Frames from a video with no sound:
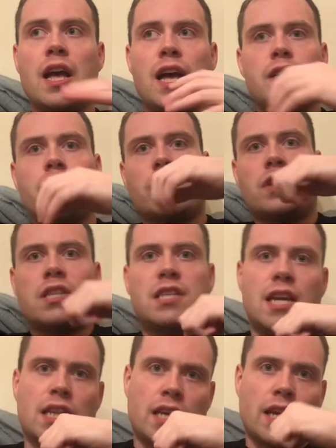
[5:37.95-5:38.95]
Eddie Hearn has
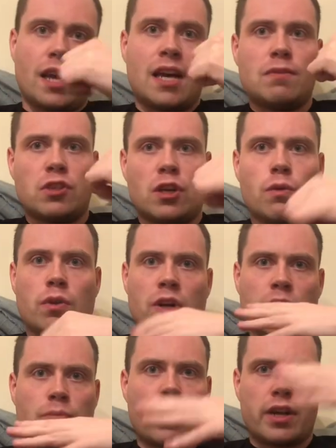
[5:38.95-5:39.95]
said that he'll have his own
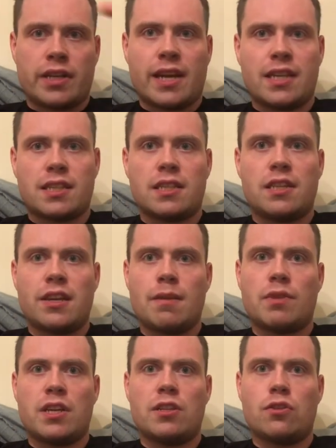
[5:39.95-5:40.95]
kind of broadcasting
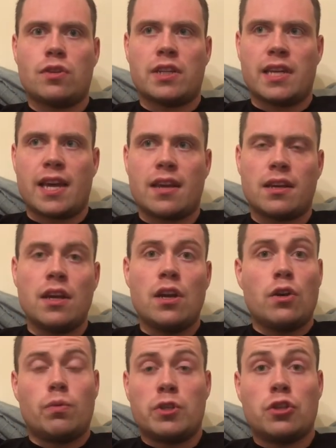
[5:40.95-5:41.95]
team that he's looking to get,
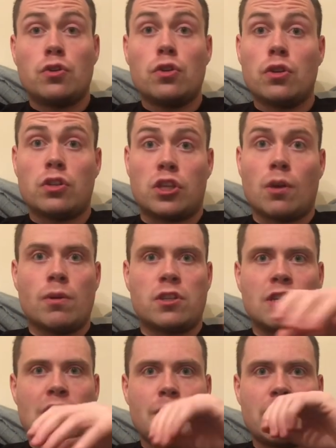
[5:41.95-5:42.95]
which is good. So it's
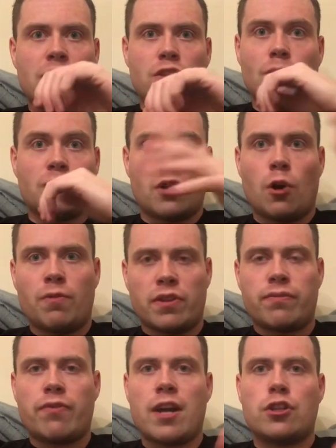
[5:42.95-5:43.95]
going to be something
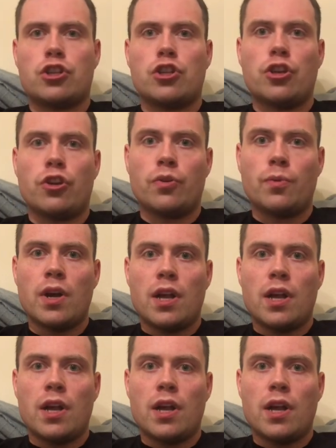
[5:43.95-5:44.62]
hopefully fresh and new.